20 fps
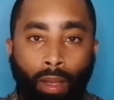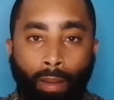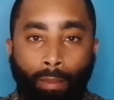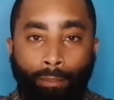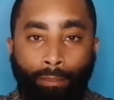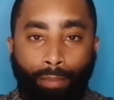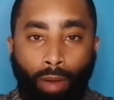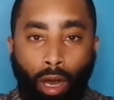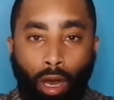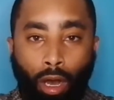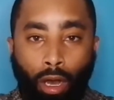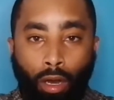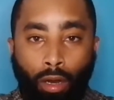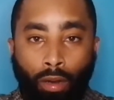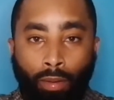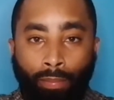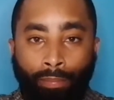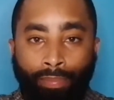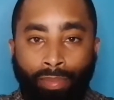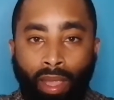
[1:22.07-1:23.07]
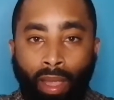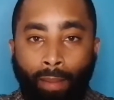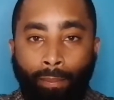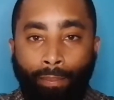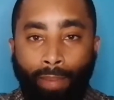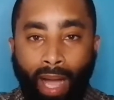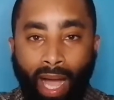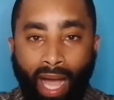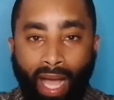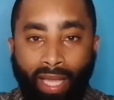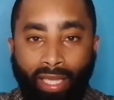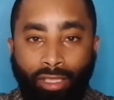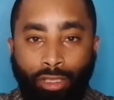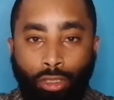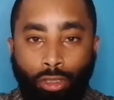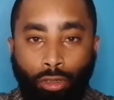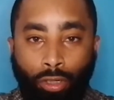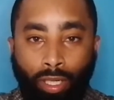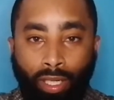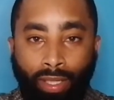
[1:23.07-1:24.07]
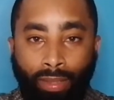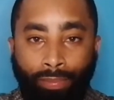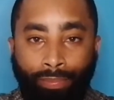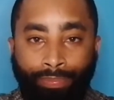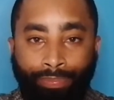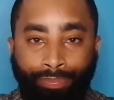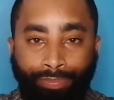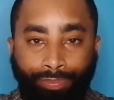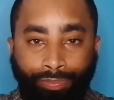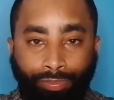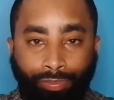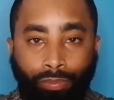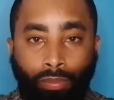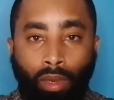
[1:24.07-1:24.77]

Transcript: myrrh, pine tree,